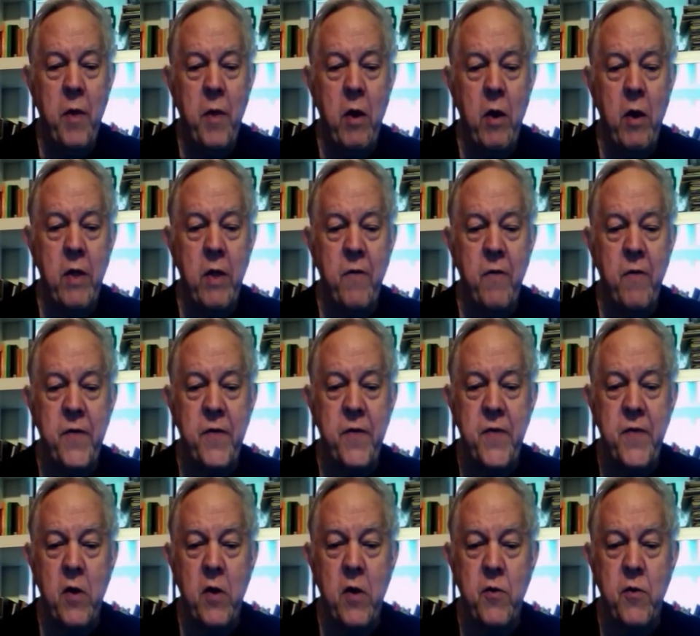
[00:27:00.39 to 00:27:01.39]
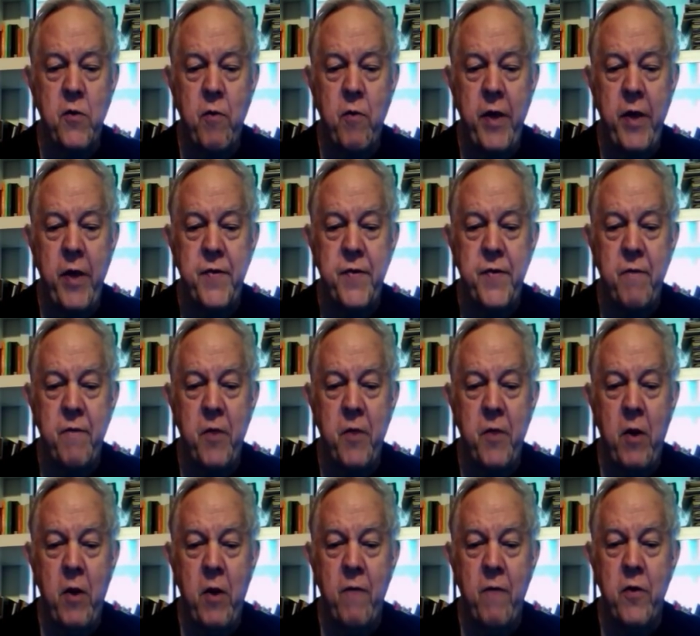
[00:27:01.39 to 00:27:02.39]
leaving a single trace of their
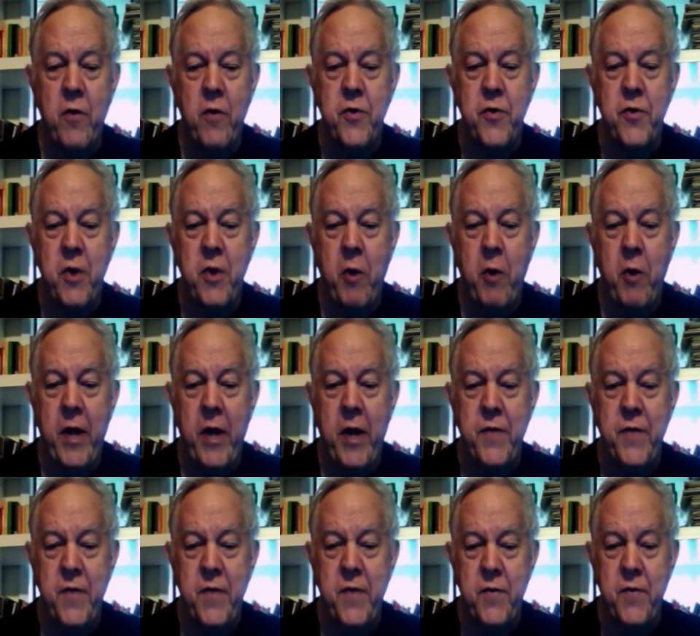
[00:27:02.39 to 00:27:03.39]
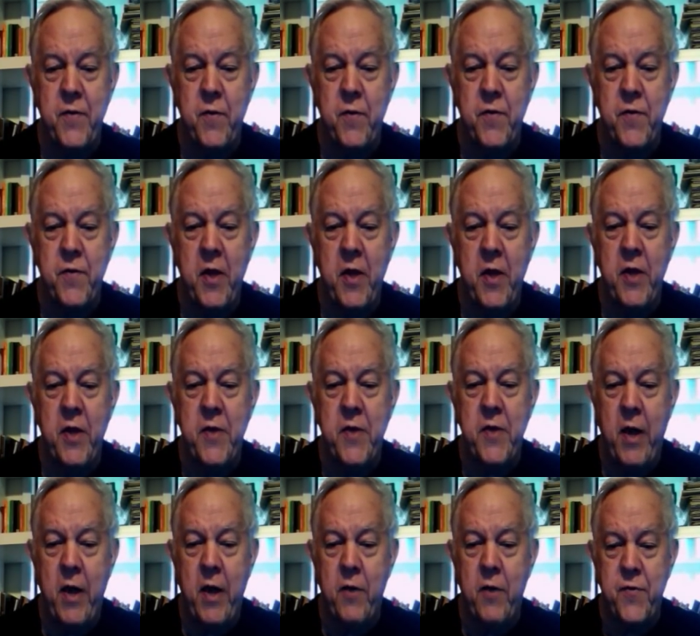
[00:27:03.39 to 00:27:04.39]
evolutionary ancestors.
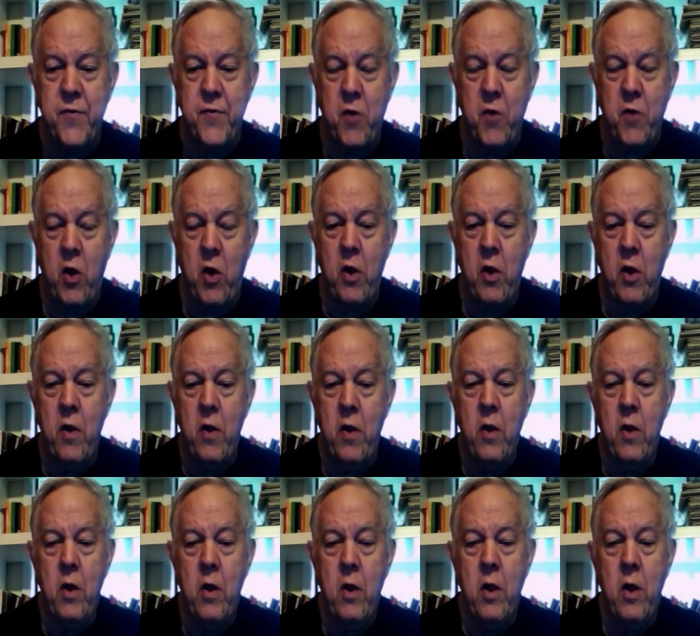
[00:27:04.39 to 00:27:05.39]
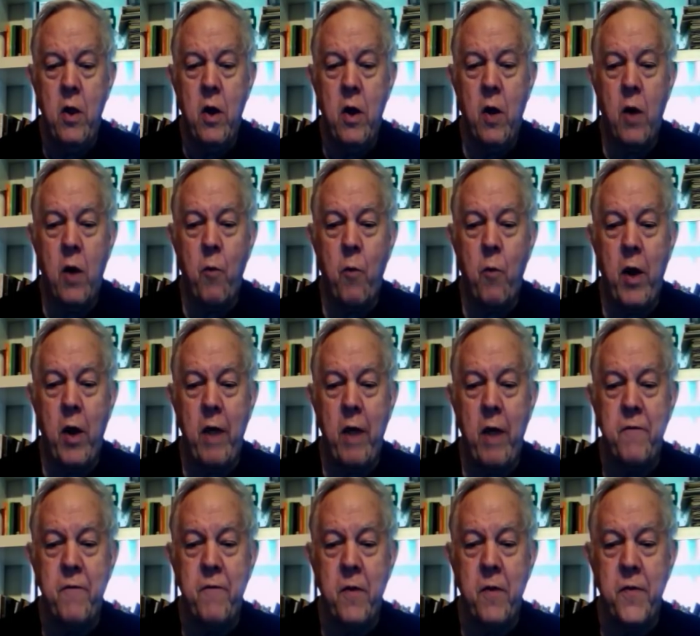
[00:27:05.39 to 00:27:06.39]
Neanderthal arrived,
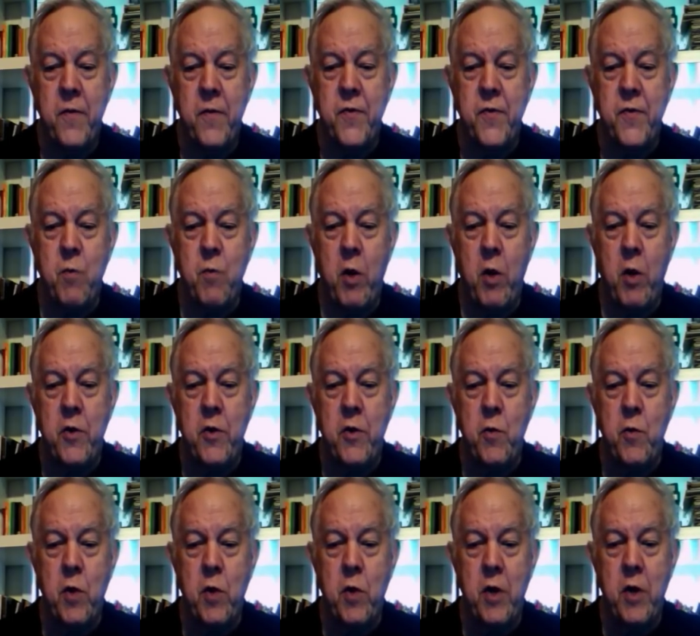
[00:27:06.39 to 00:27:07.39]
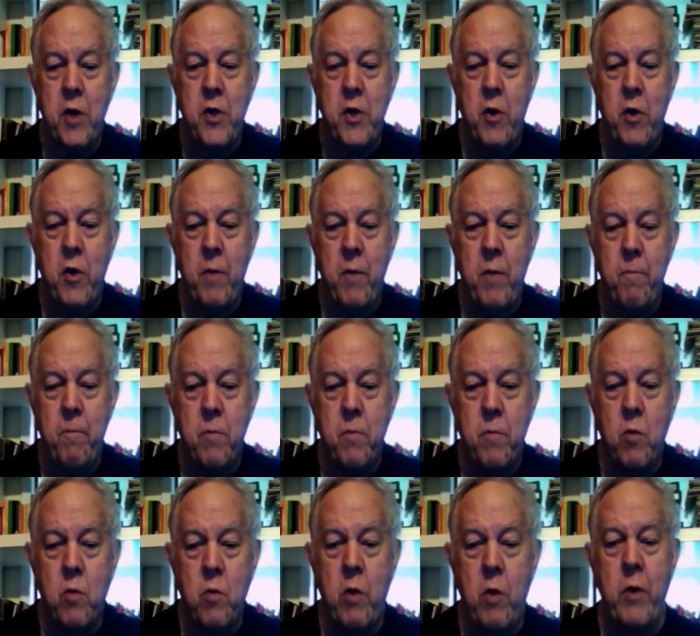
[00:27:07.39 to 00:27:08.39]
this is Eduardo Cardona
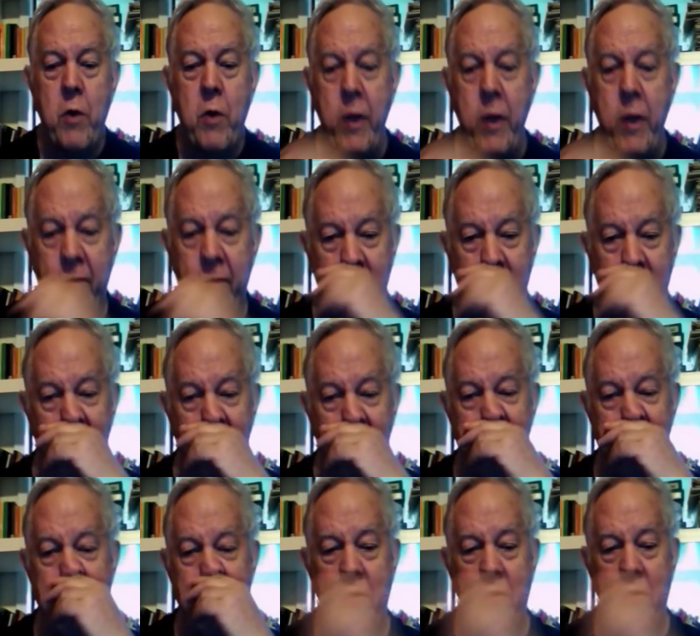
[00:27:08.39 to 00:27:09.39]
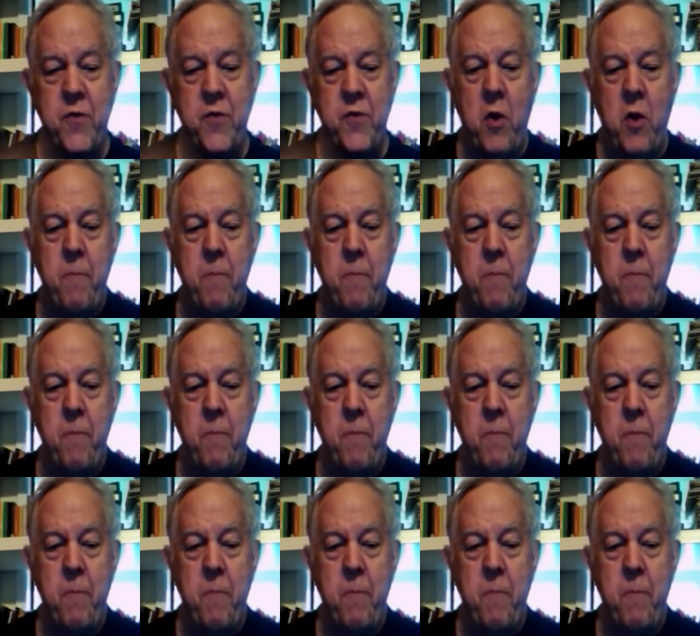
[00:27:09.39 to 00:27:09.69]
quoting Ian Tattersall.